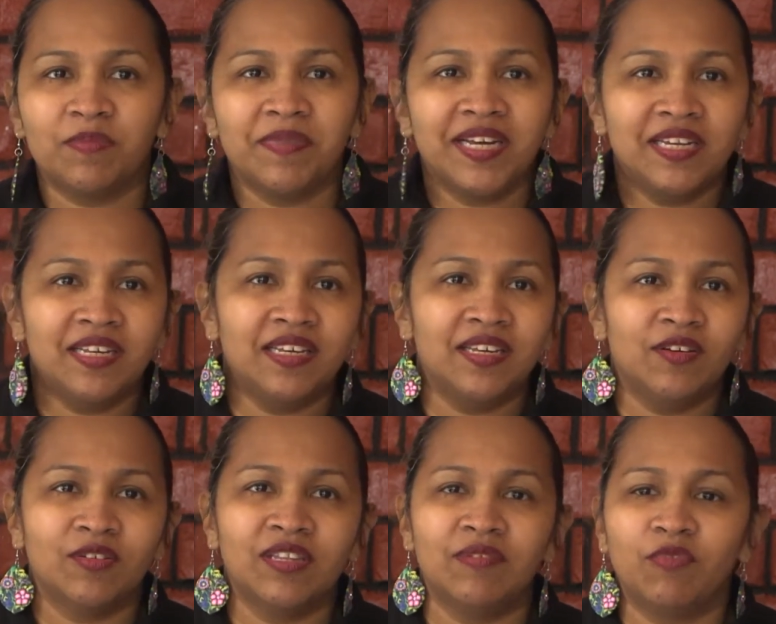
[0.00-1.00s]
money
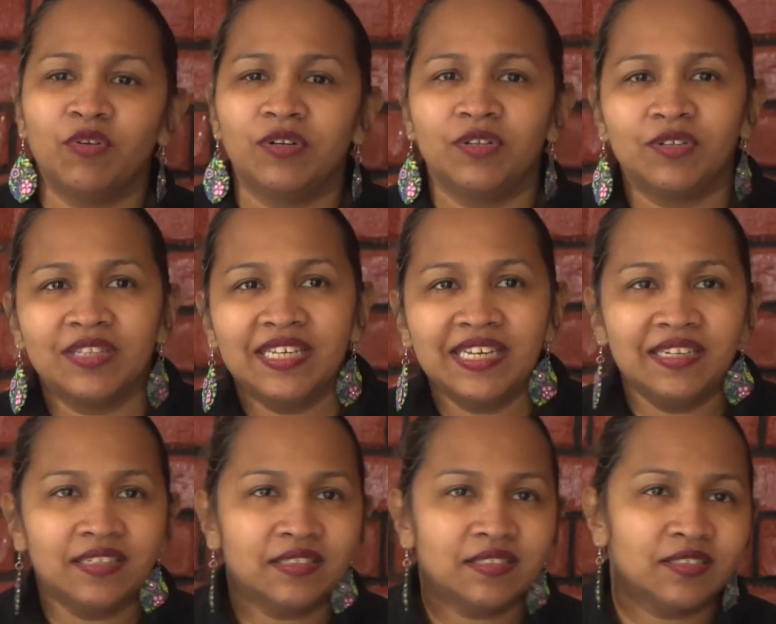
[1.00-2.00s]
or they want your
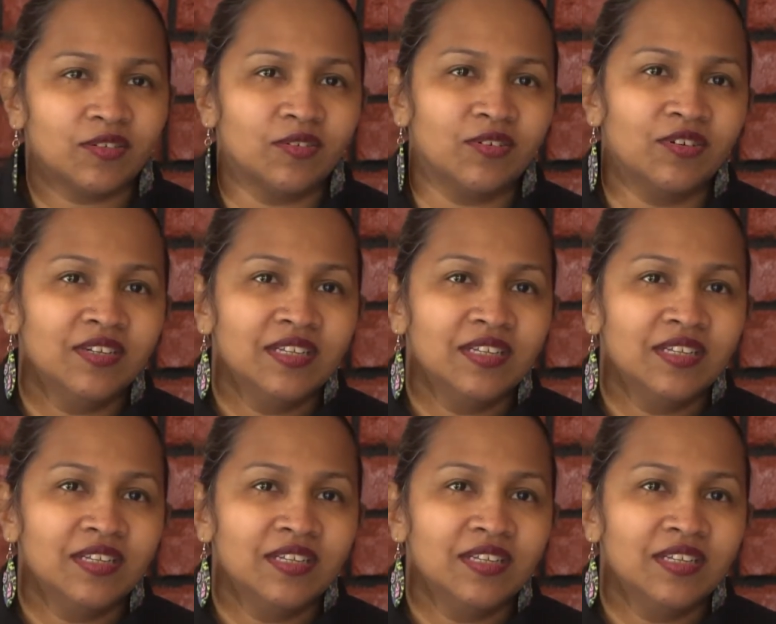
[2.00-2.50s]
things or,